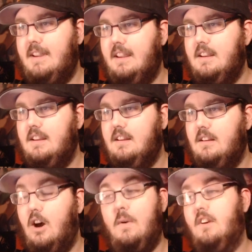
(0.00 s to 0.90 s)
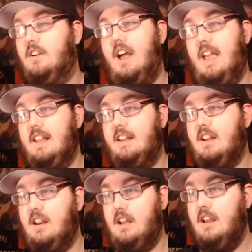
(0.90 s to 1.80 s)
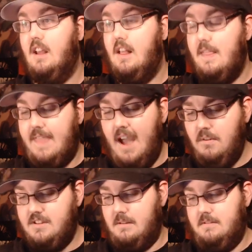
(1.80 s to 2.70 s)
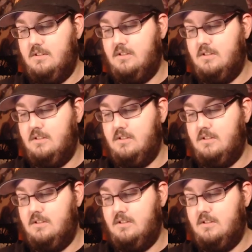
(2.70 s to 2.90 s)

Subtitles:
me. Oh, we are not ending on a... That was a